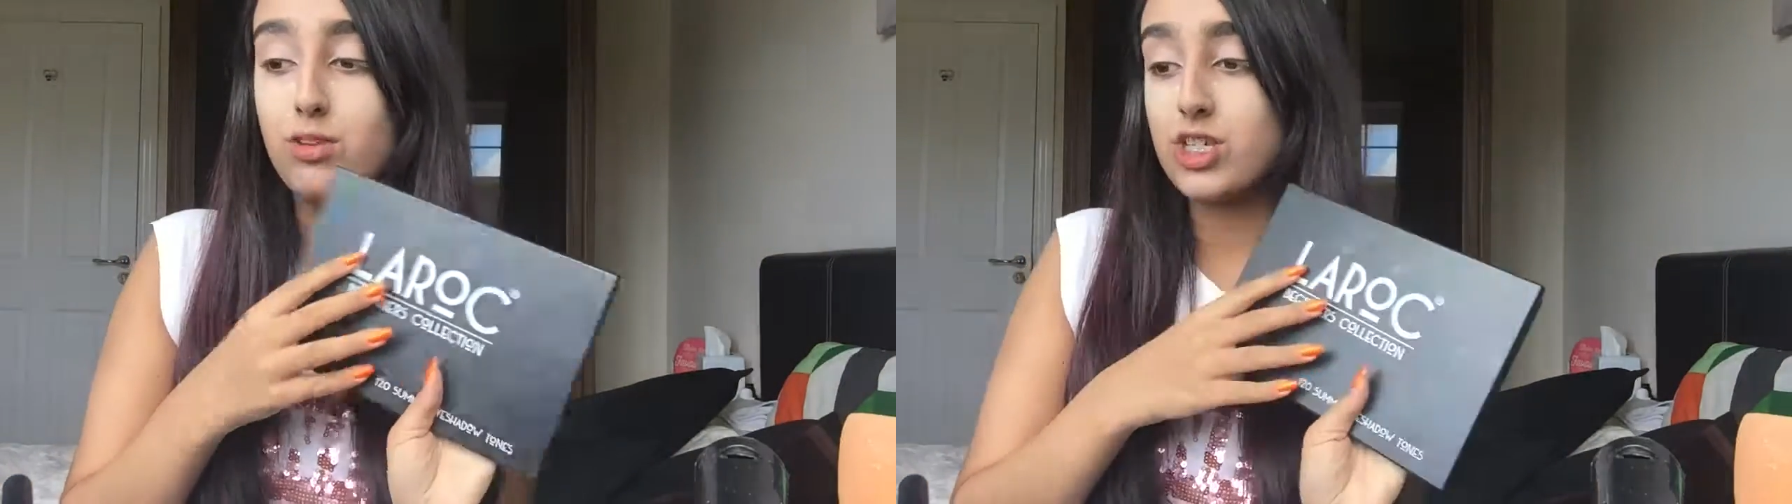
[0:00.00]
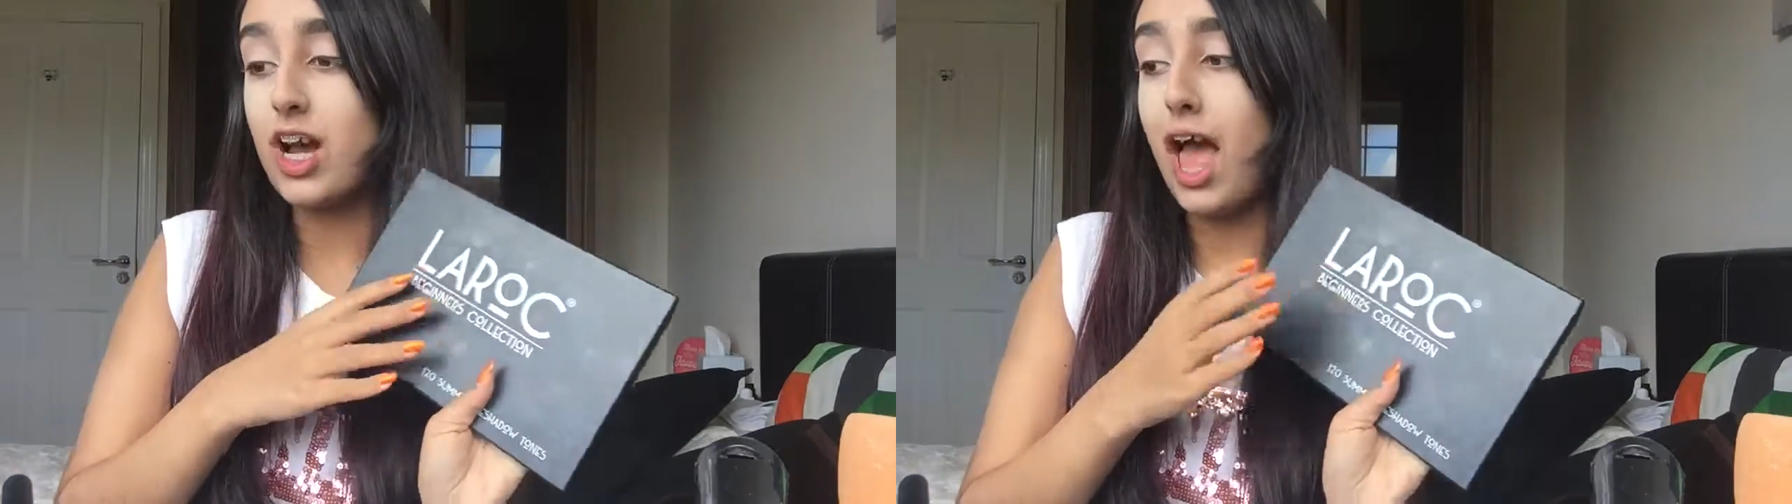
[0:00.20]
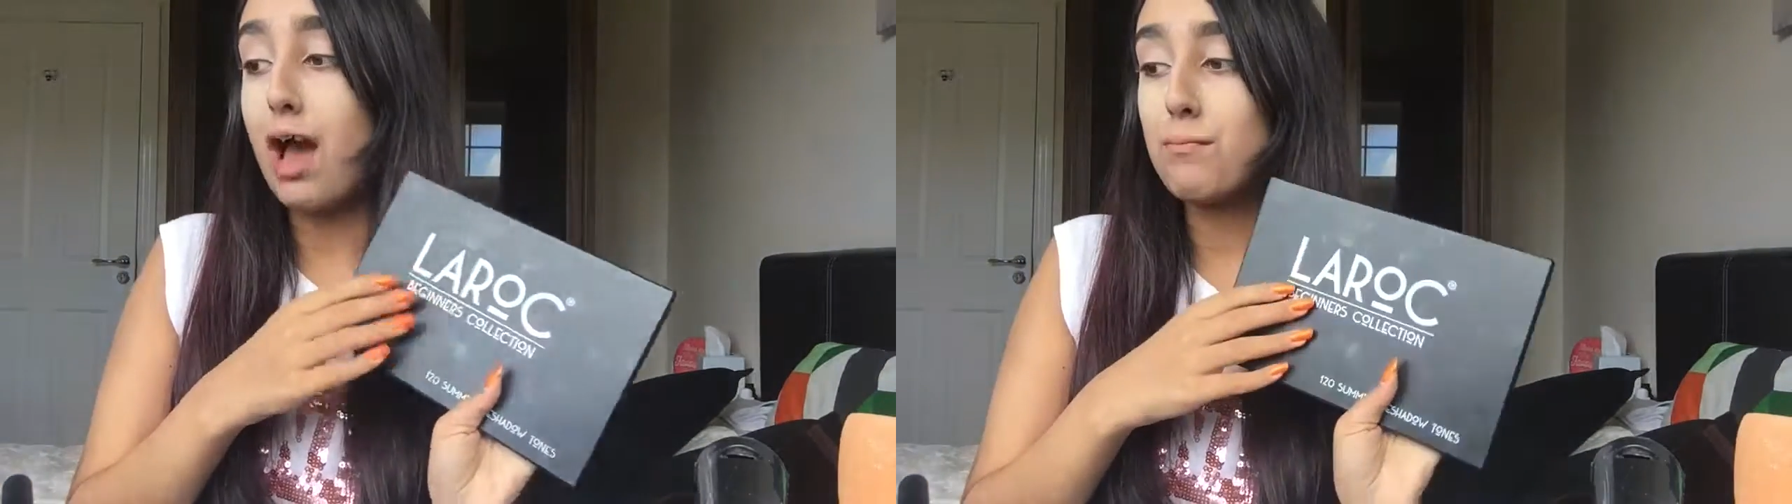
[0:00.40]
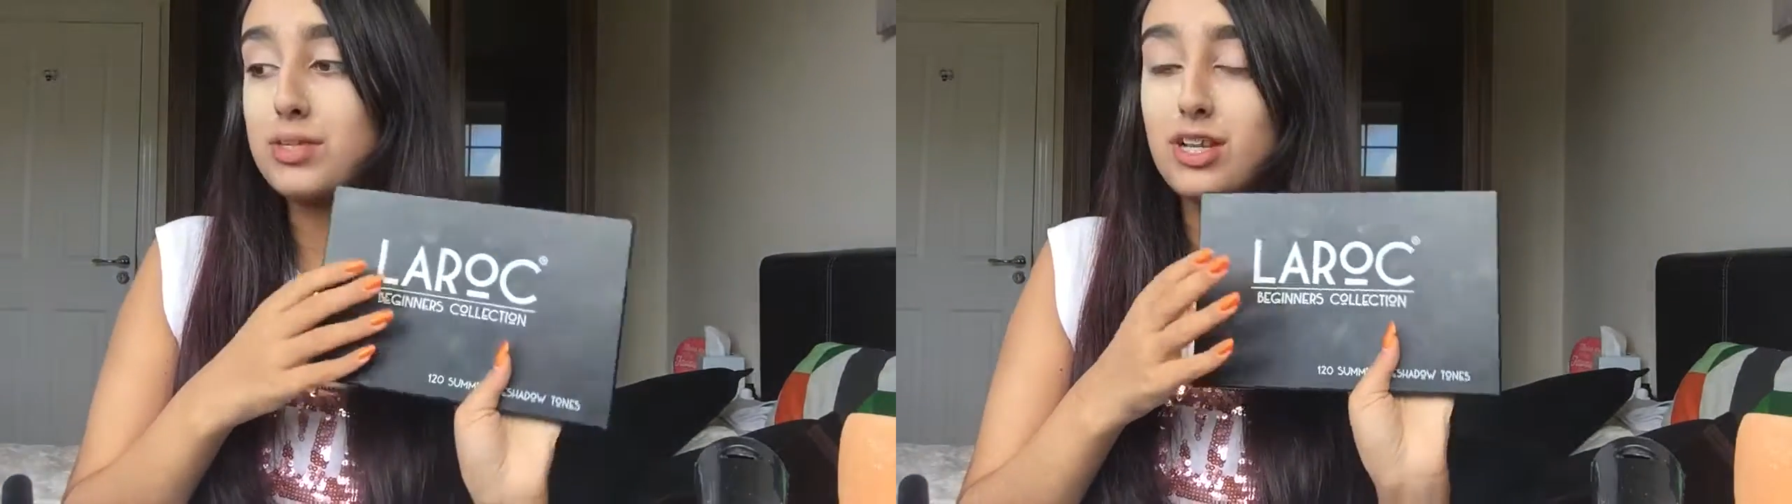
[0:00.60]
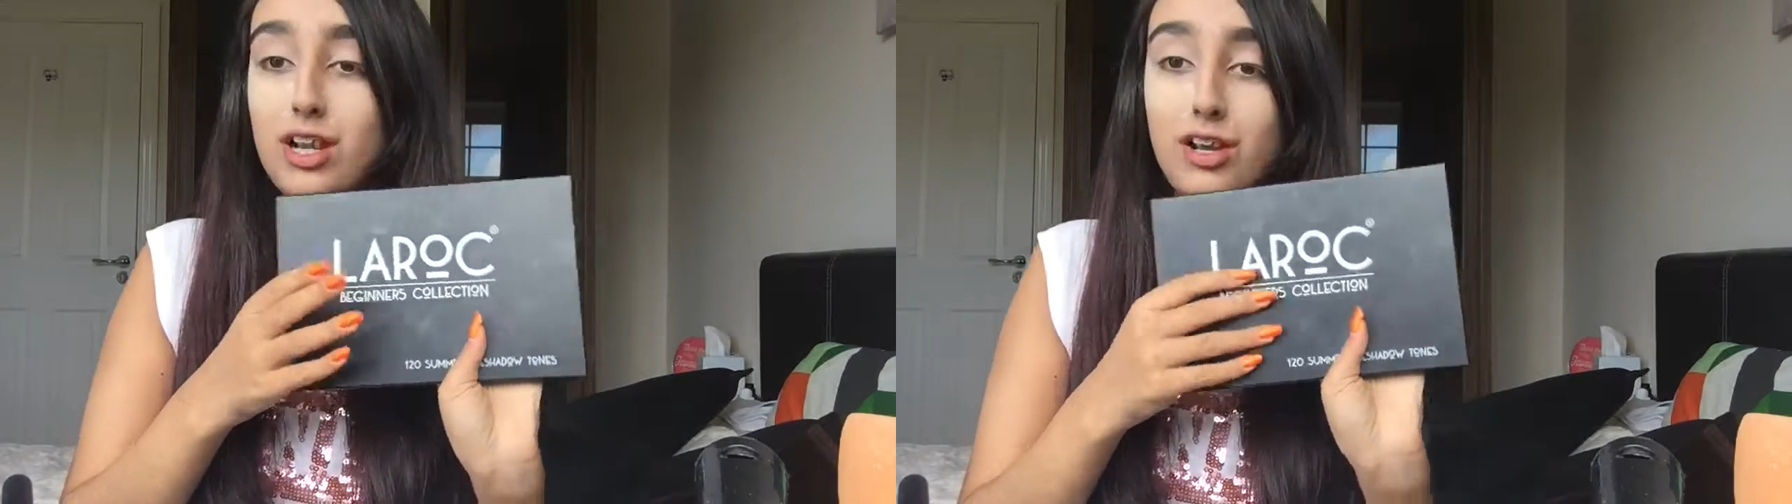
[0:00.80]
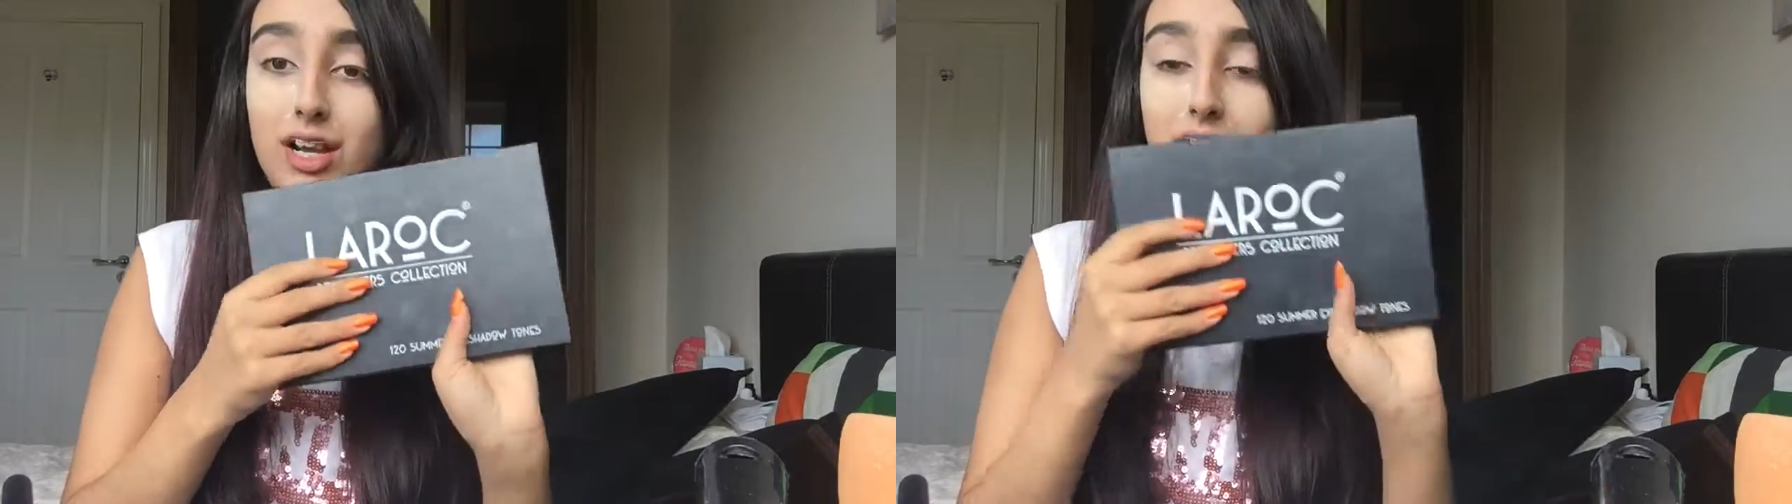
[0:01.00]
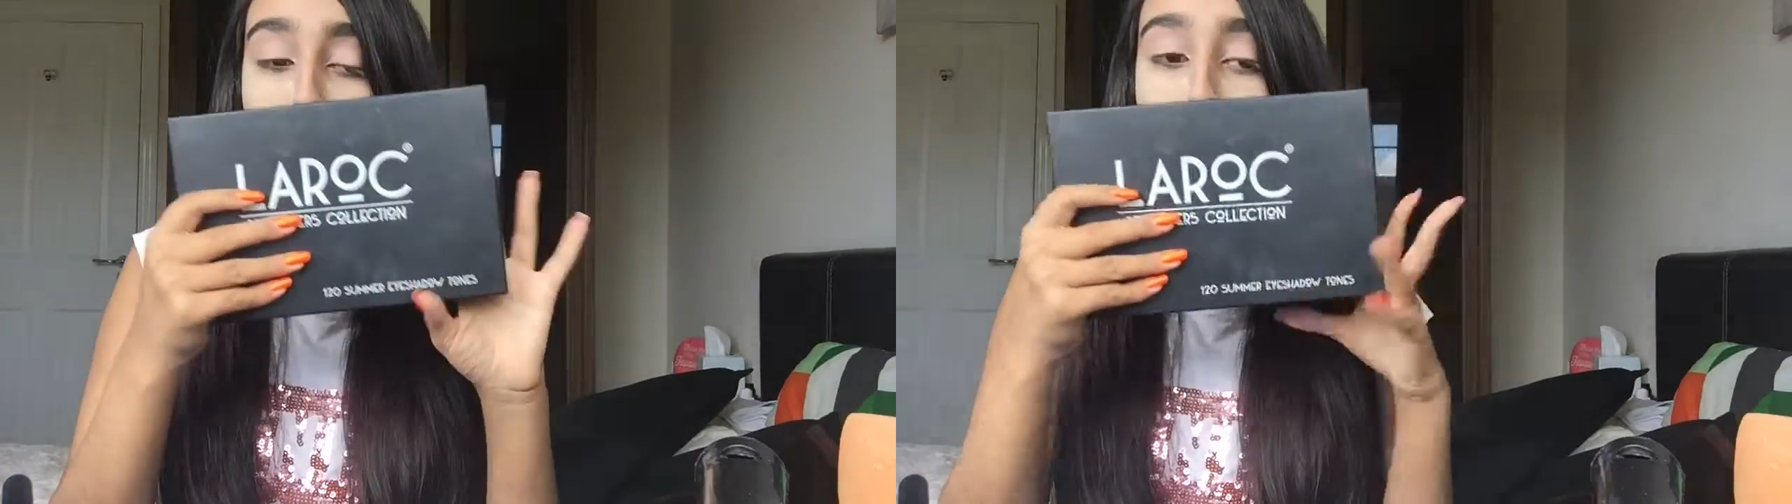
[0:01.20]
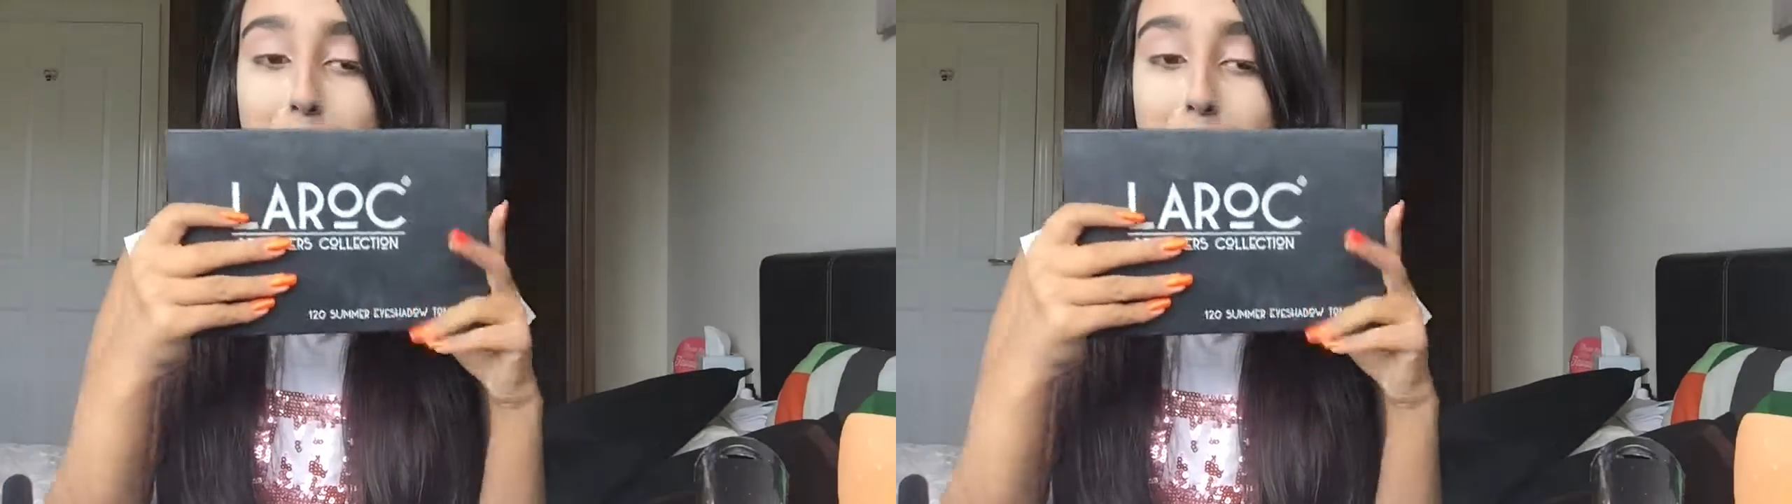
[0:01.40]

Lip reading: which I absolutely